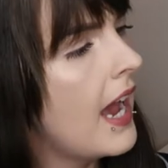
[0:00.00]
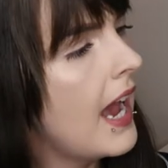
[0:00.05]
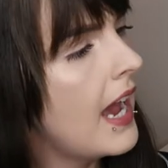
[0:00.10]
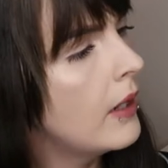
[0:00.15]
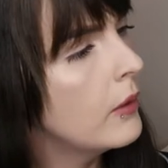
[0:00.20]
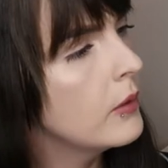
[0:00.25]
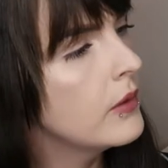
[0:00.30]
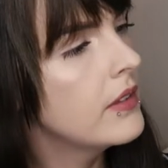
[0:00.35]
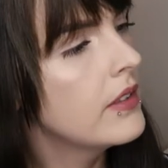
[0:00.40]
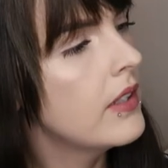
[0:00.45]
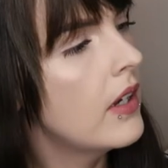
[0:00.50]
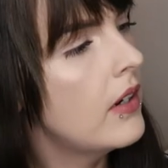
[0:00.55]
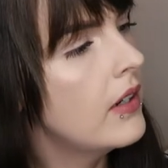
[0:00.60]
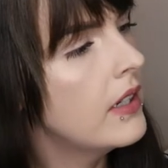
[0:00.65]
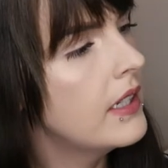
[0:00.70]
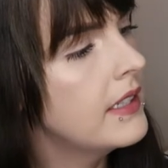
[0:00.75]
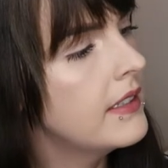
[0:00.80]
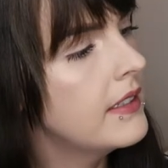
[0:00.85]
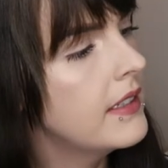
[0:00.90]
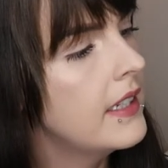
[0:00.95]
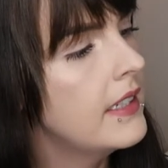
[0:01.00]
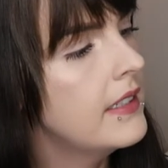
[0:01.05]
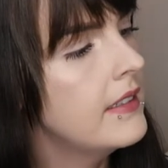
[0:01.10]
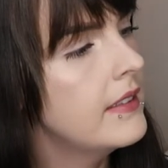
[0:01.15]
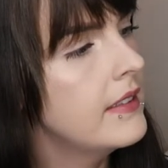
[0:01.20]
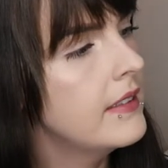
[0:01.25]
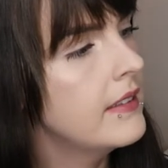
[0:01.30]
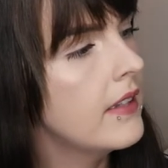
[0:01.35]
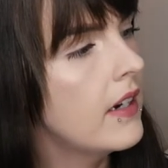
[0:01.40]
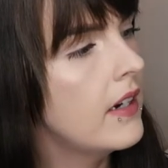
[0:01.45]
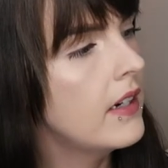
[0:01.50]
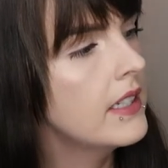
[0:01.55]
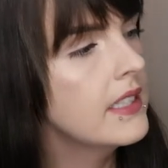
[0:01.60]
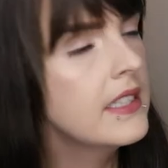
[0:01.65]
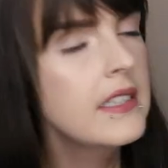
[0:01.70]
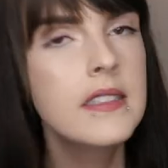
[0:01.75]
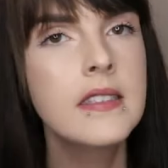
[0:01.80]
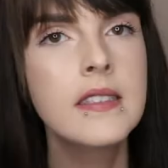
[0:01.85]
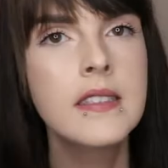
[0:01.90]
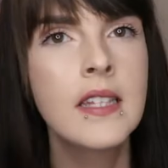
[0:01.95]
Outside in
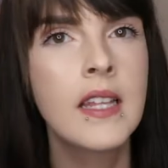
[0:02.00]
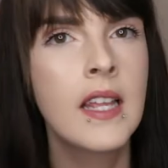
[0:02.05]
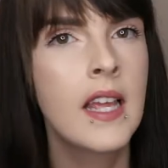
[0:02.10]
Designs,